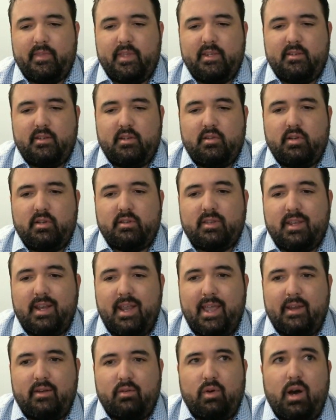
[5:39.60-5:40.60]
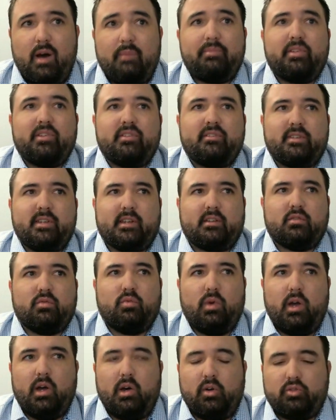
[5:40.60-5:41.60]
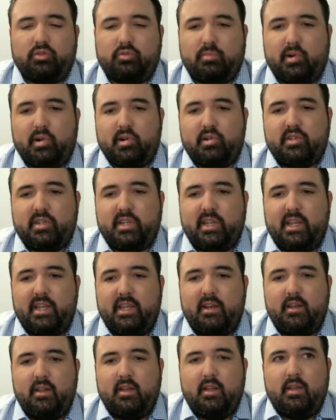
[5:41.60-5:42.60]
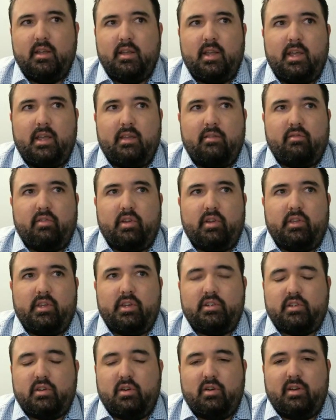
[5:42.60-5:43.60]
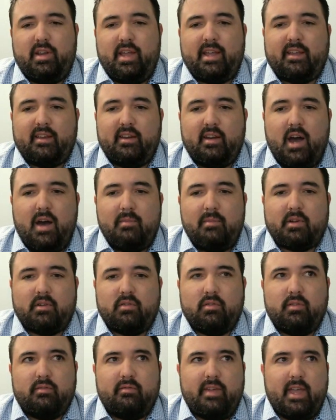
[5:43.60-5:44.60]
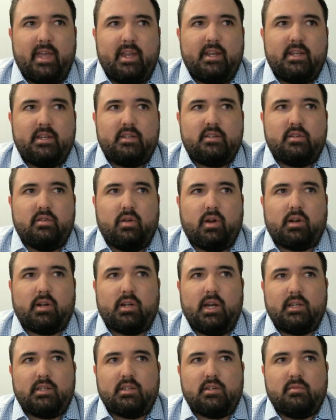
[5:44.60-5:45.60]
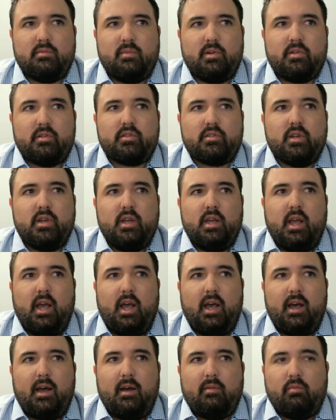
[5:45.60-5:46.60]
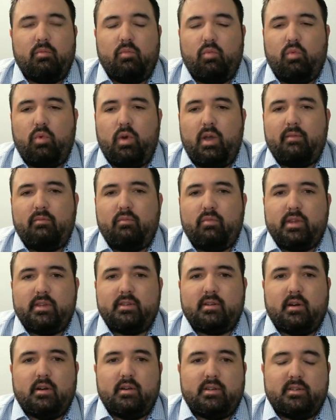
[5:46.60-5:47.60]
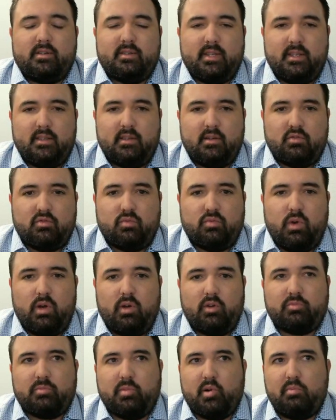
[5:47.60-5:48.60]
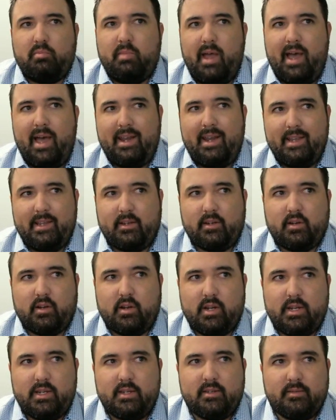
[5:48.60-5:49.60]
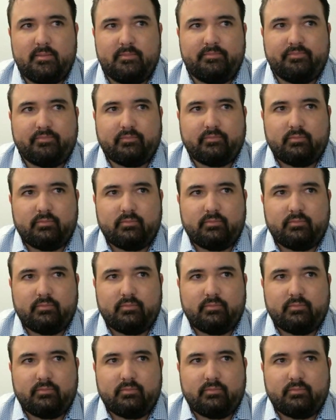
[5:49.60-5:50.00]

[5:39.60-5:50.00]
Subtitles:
These units can handle up to 6 wells per skid and really show an economical advantage to our customers when we start to see those wells per pad increase.